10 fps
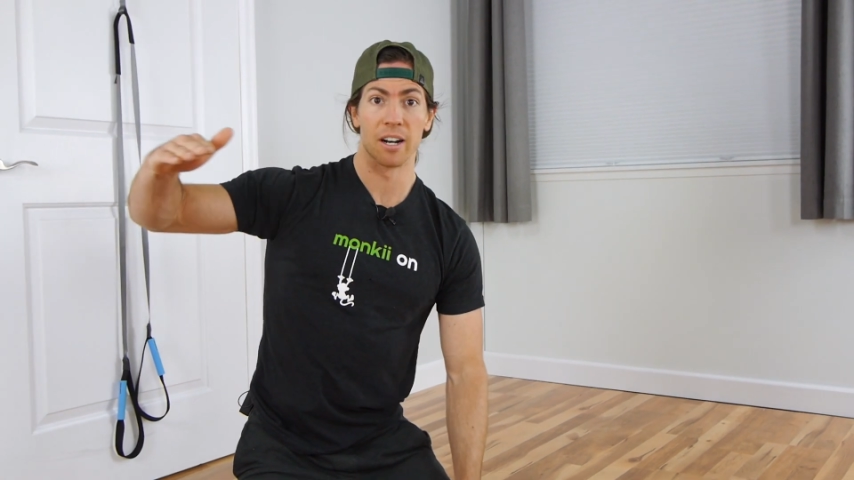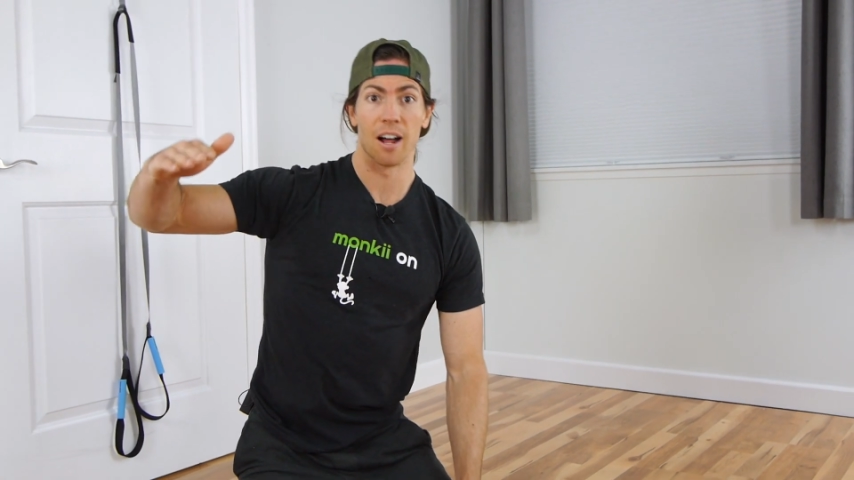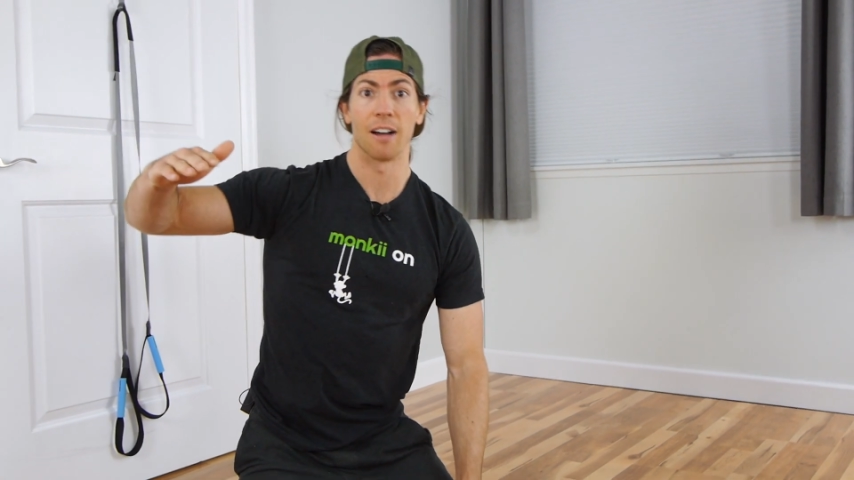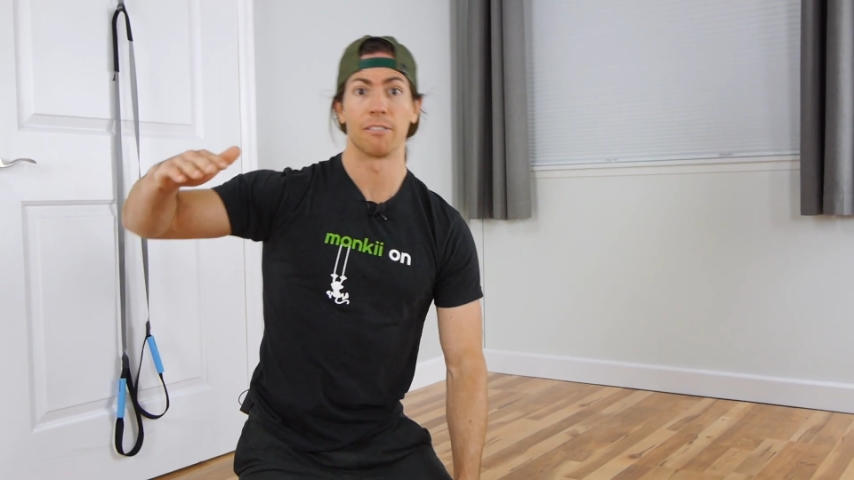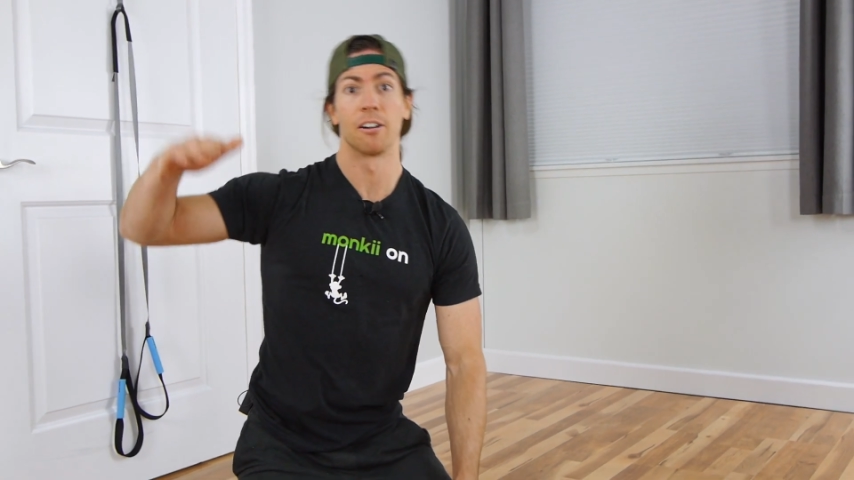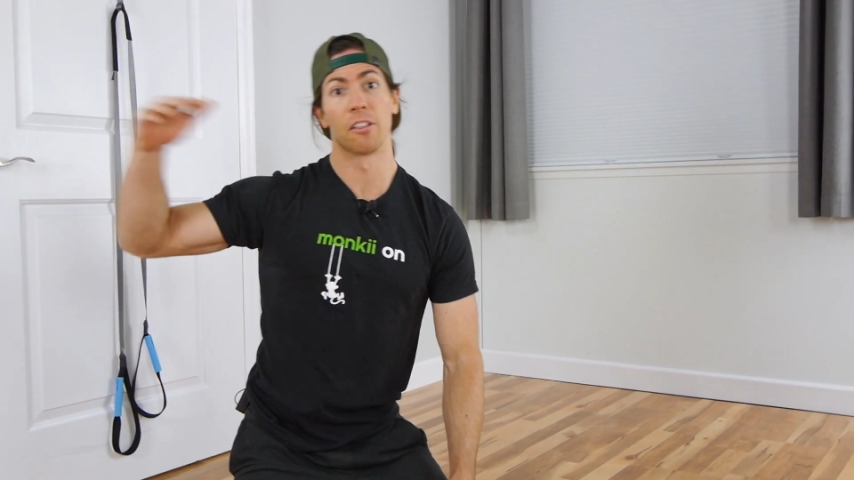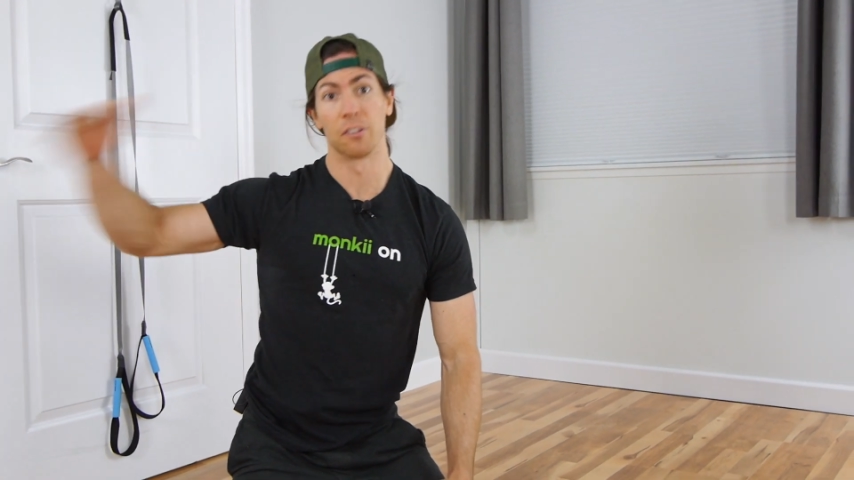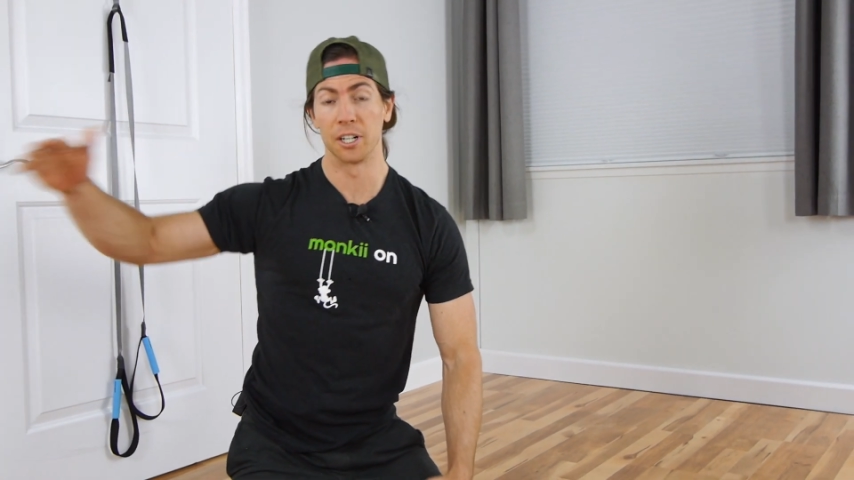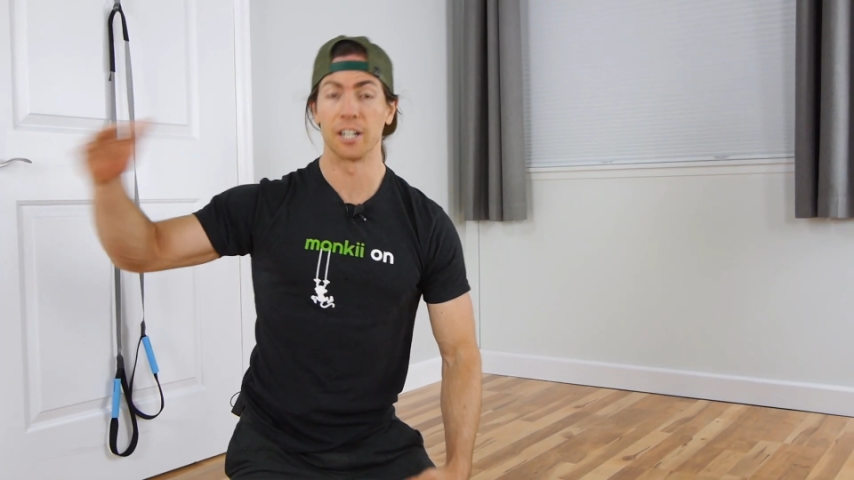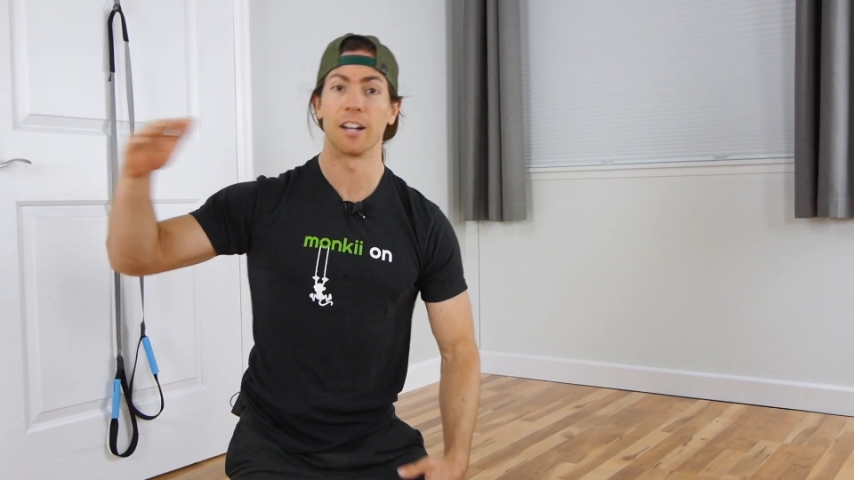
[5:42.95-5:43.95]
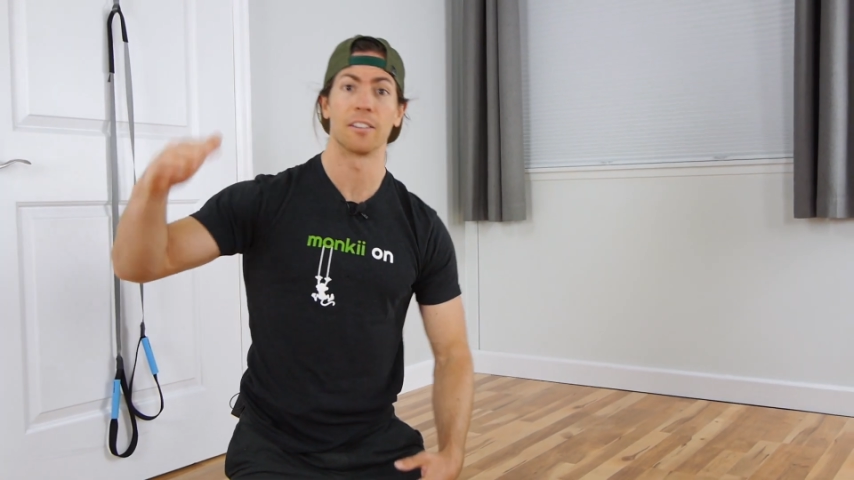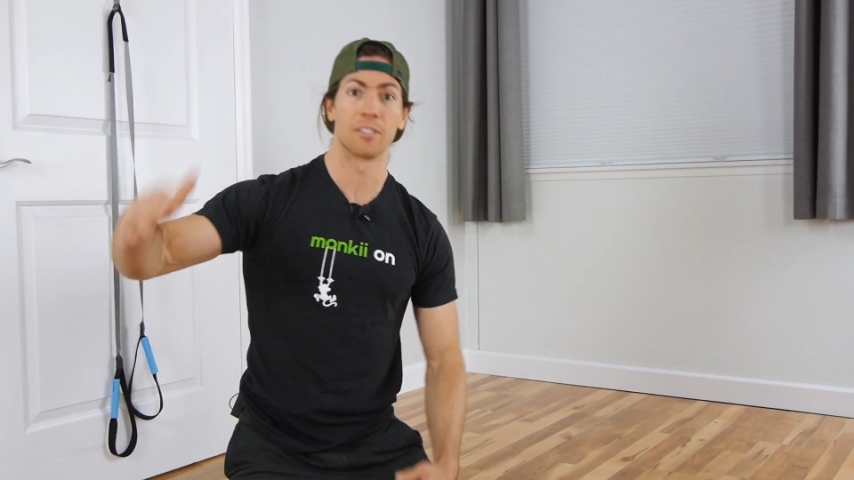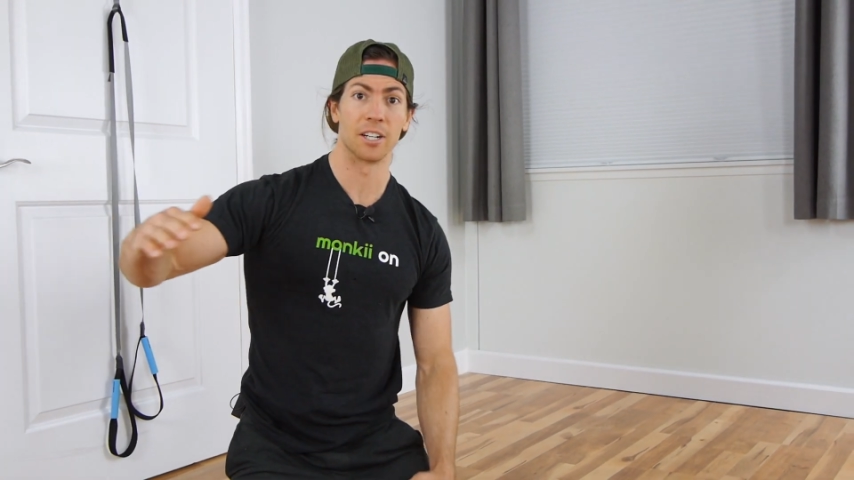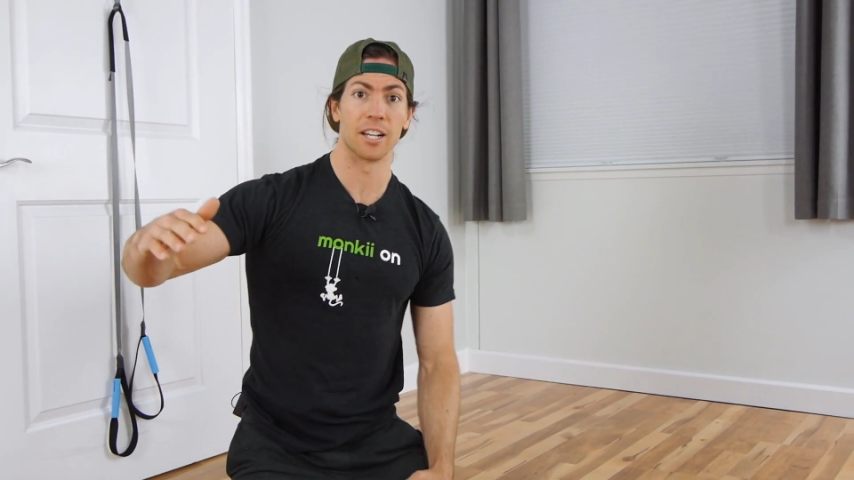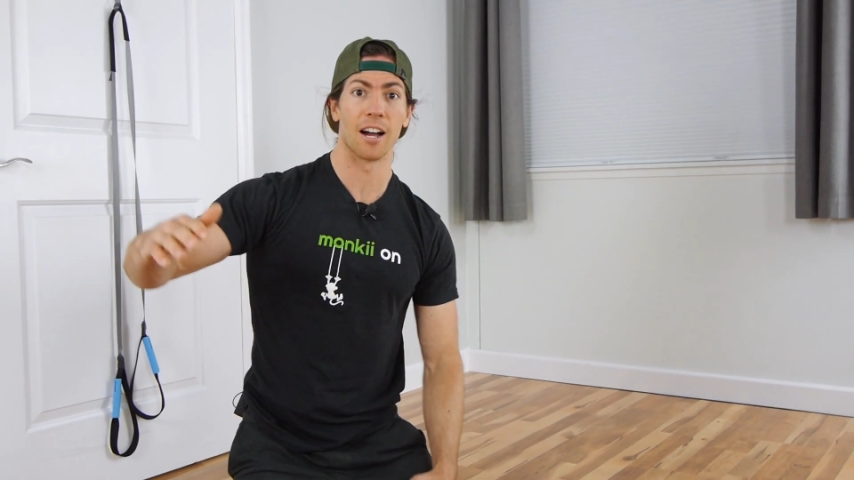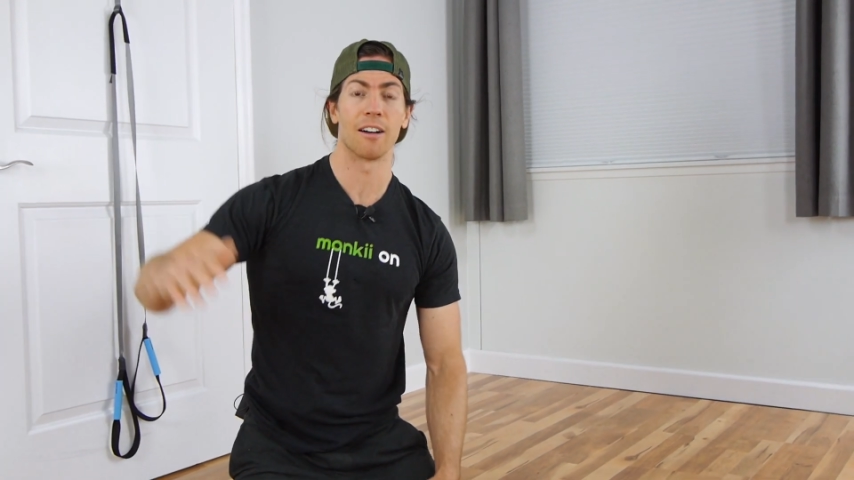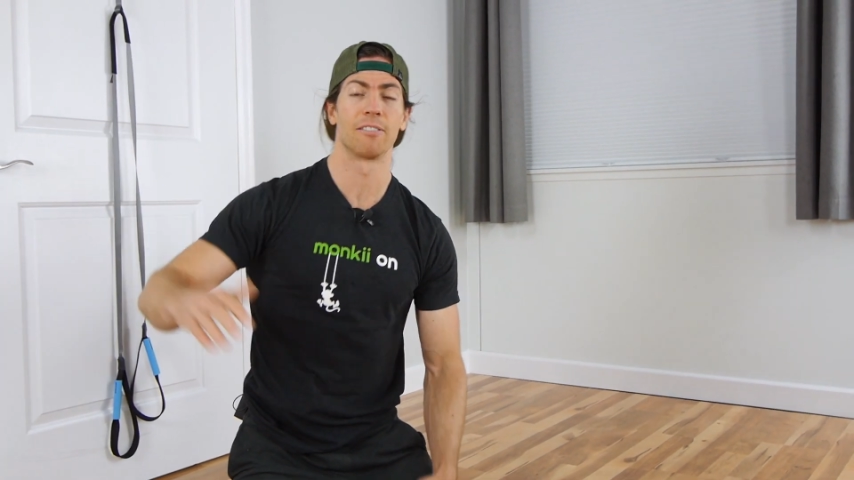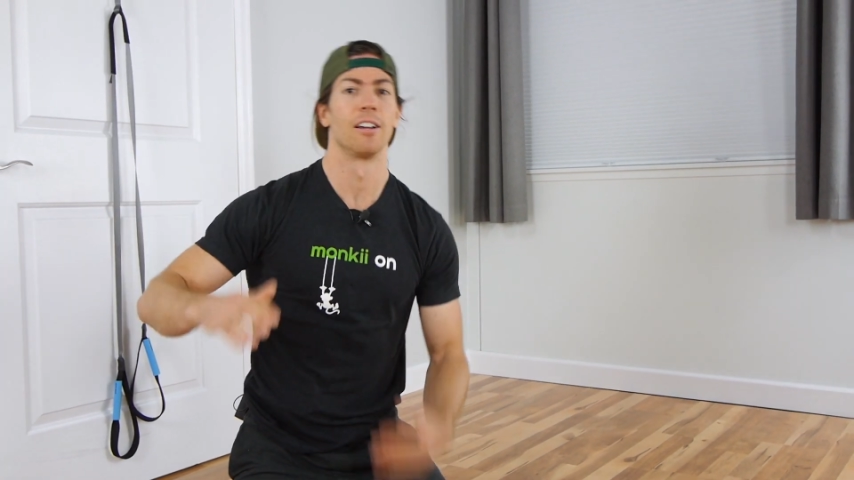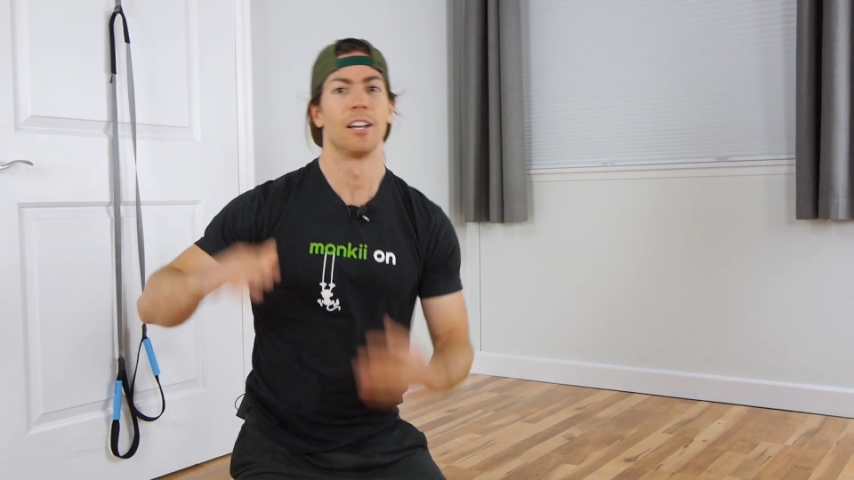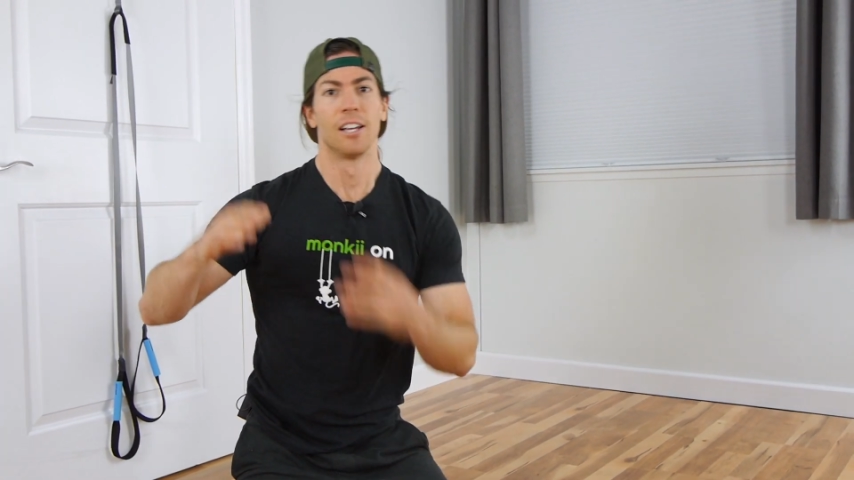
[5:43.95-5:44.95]
minute off, 30 on, 30
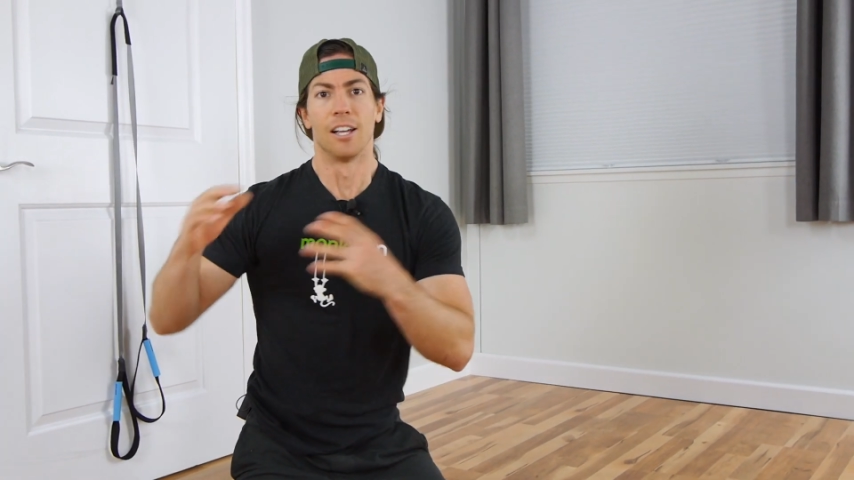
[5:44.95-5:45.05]
off,